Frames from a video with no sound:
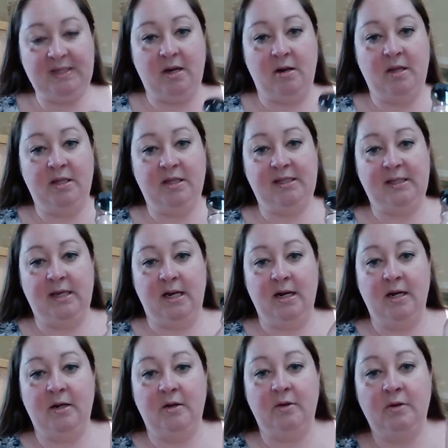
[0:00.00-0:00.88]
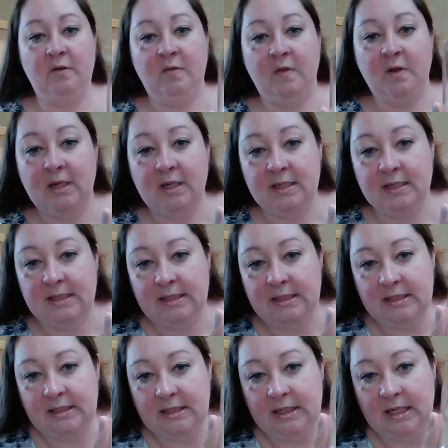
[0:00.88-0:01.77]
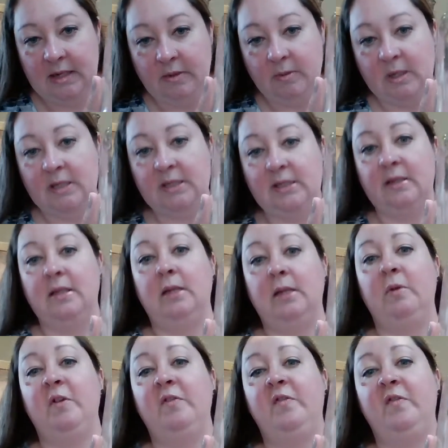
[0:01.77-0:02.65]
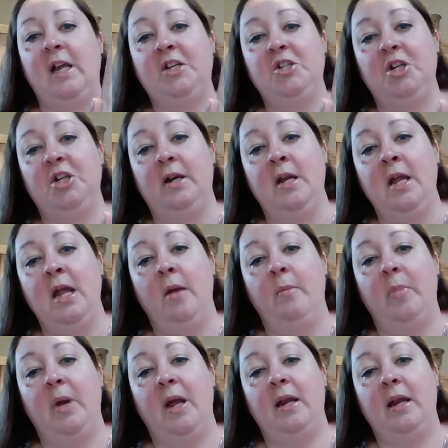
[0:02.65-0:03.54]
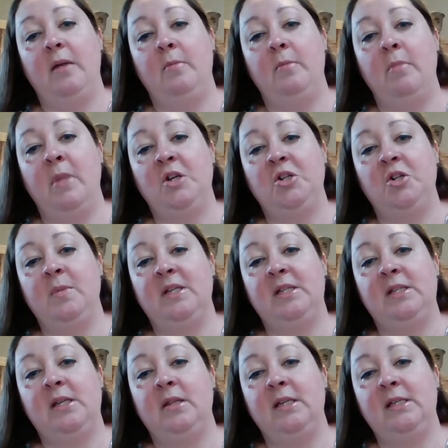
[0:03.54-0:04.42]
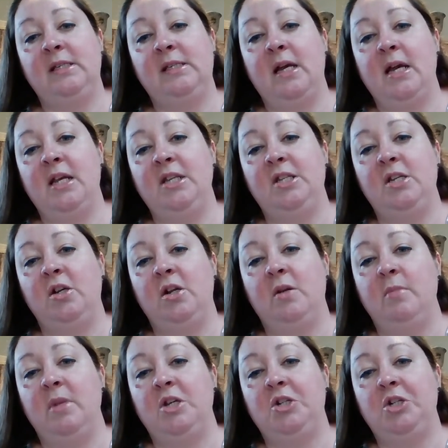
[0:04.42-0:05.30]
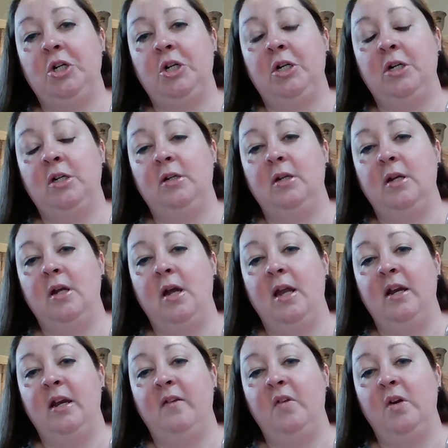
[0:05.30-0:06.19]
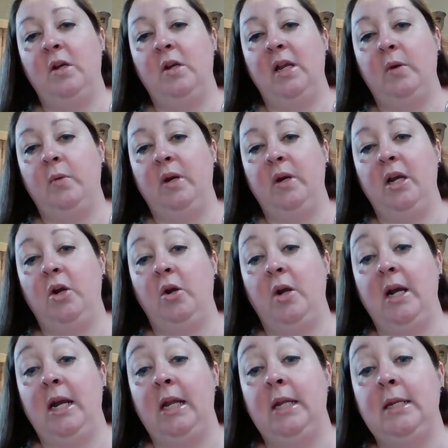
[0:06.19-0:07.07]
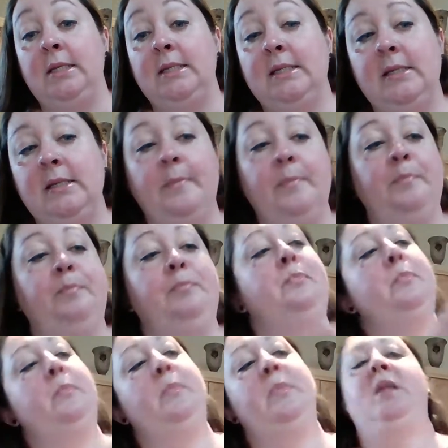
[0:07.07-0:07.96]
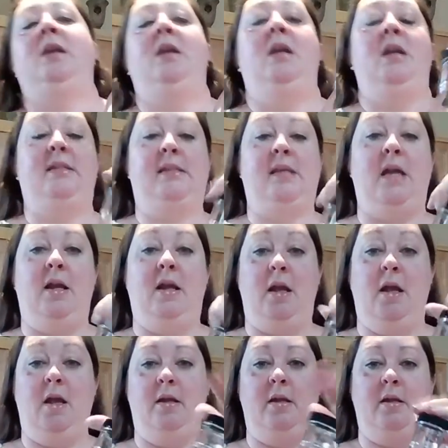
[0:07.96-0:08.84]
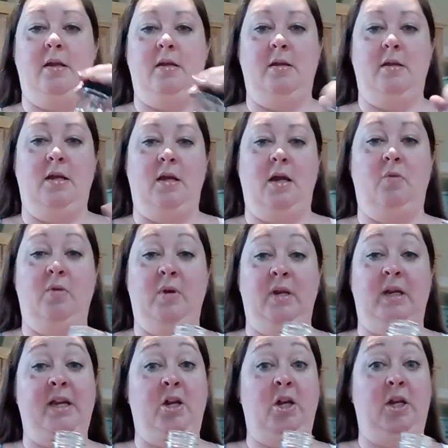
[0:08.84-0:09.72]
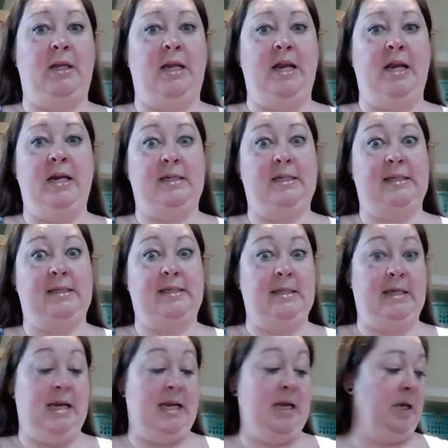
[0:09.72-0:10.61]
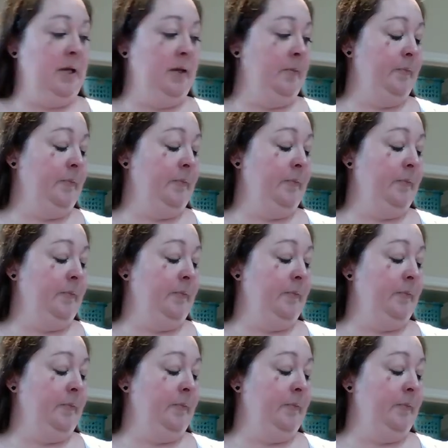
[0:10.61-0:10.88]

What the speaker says: on the side. I don't know if you can see because of the reflection, but measurements on the side so you can measure any of your liquid ingredients. It's got a really good lid, it doesn't leak.